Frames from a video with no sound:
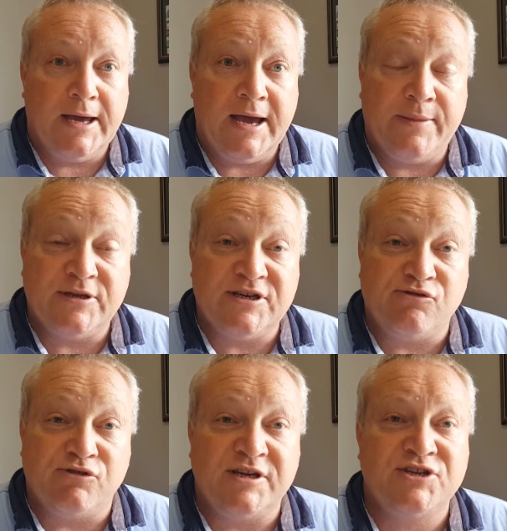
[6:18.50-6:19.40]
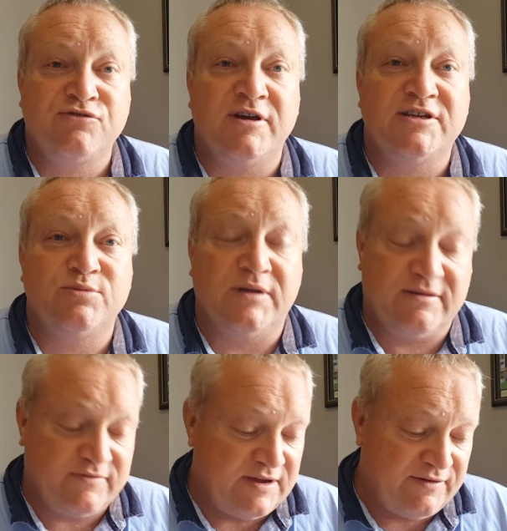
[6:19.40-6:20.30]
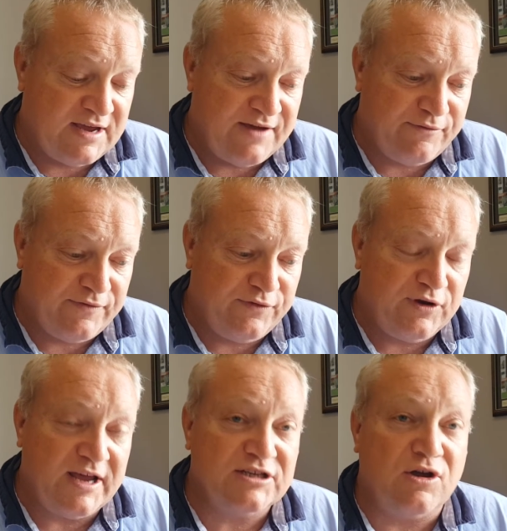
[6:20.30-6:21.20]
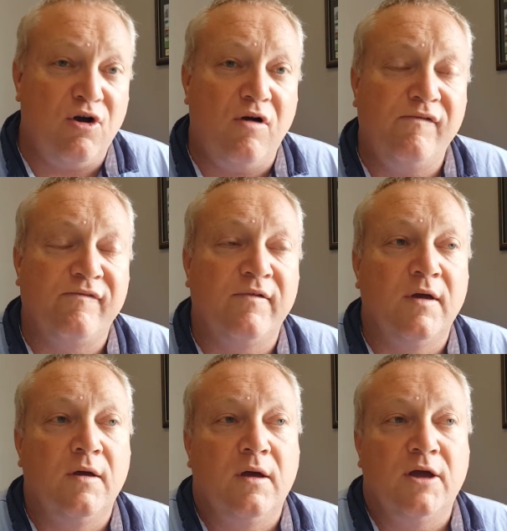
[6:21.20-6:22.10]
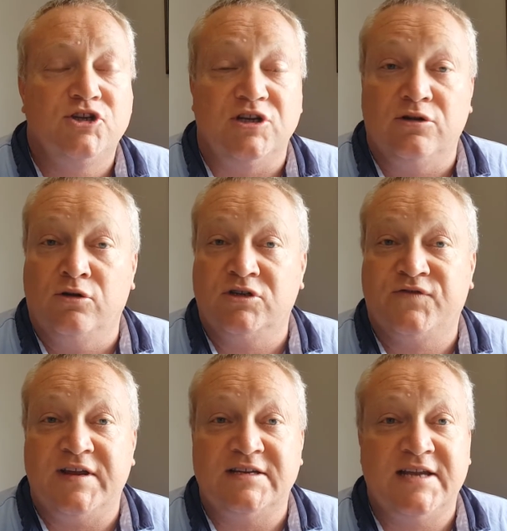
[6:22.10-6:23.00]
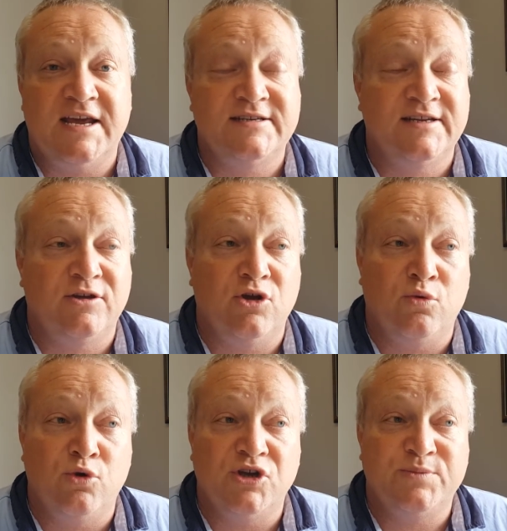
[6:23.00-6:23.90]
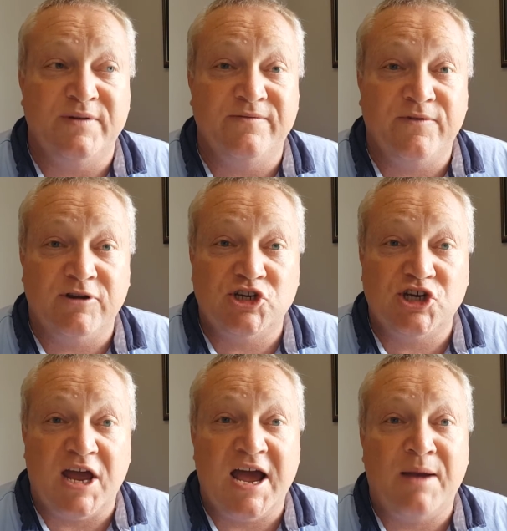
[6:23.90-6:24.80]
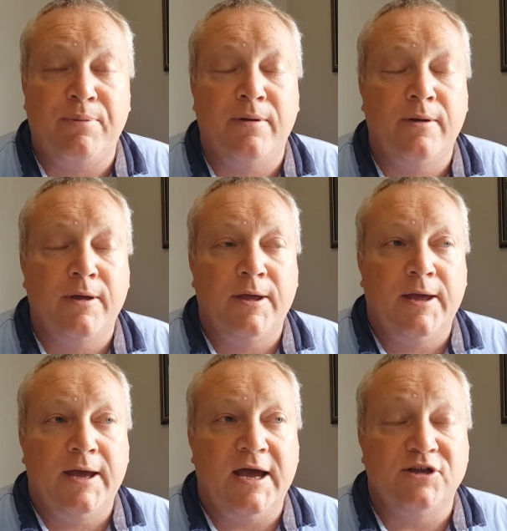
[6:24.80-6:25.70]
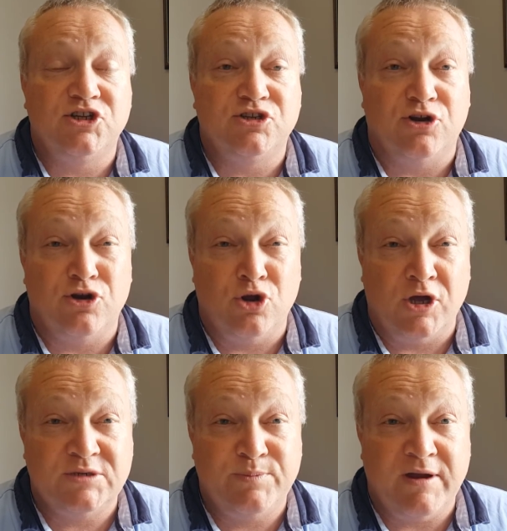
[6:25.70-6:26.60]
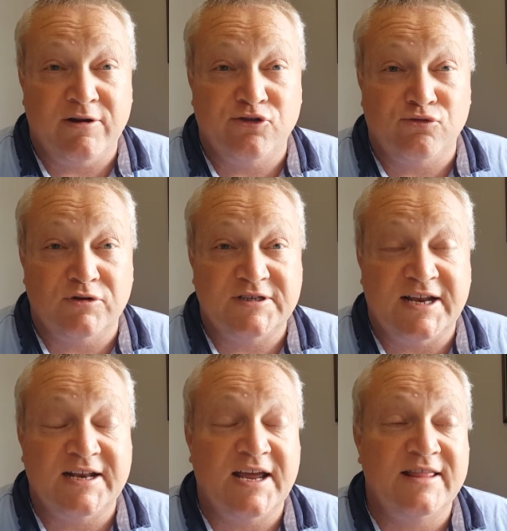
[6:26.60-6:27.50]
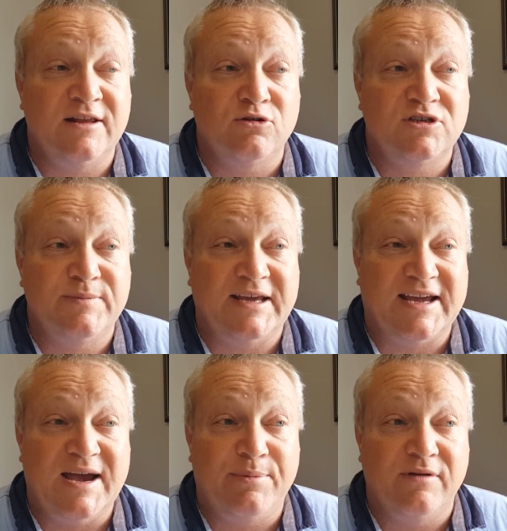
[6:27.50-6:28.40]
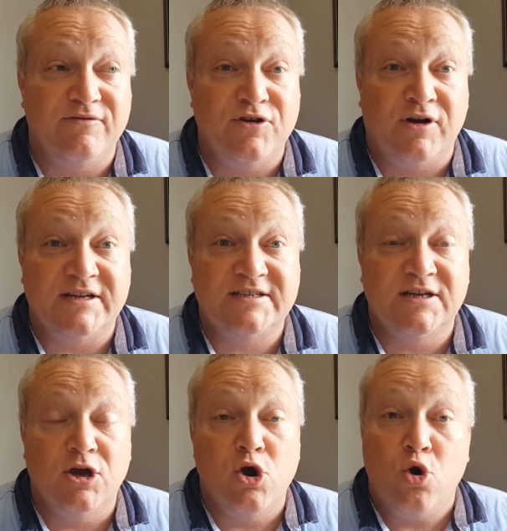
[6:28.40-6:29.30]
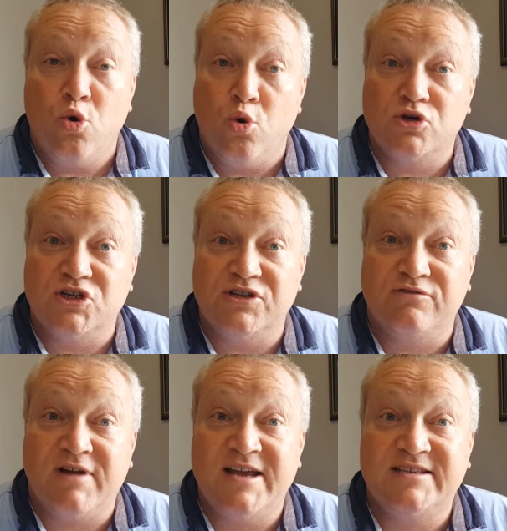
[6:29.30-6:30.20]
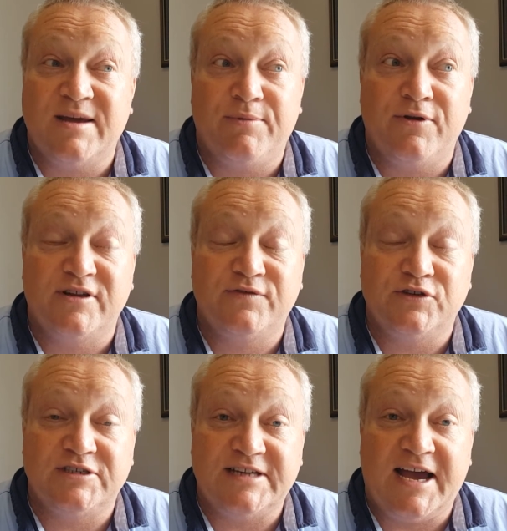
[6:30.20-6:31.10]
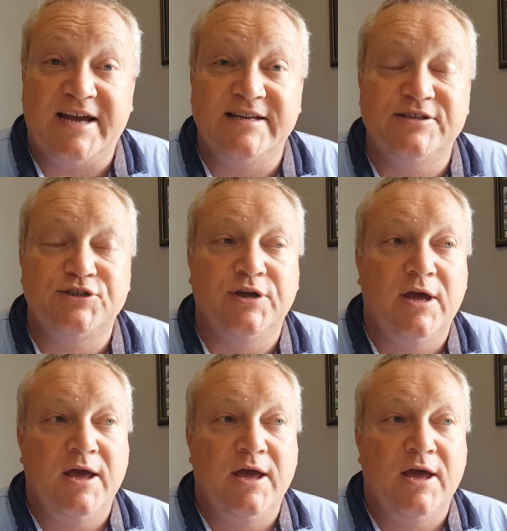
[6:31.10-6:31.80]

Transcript: uh, the Central Districts. We gave, gave her a few days off. She looks fantastic. Her work's been very sharp. Uh, she's got a nice barrier draw on Sunday. There looks to be a couple of nice horses in the race, a couple of nice first starters.